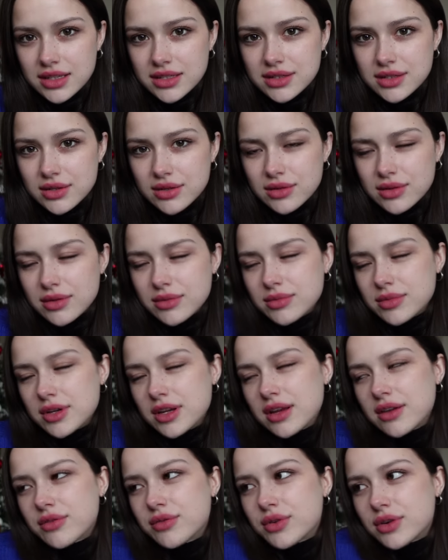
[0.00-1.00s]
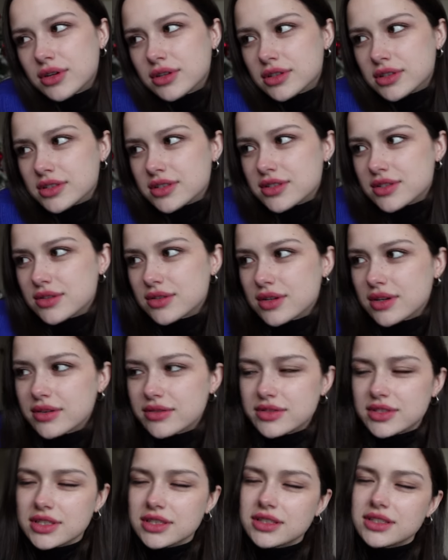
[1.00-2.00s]
so I'm waiting for girls to have
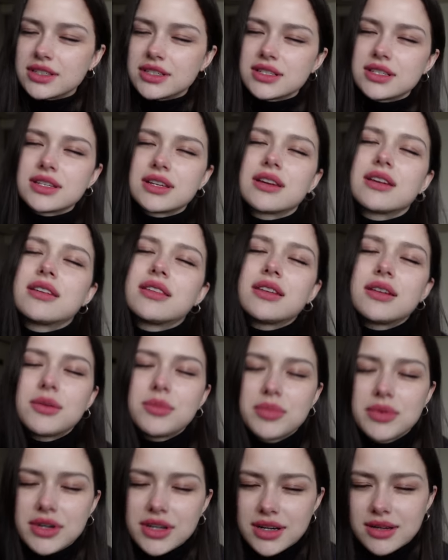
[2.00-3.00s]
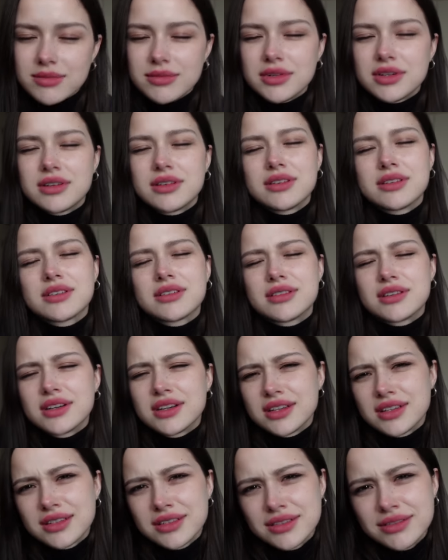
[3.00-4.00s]
dinner together, but I'm
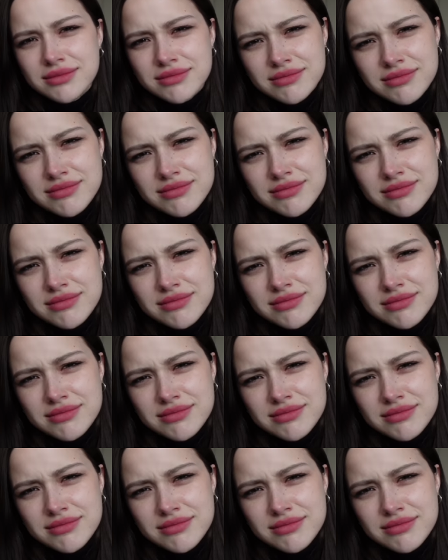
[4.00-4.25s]
hungry.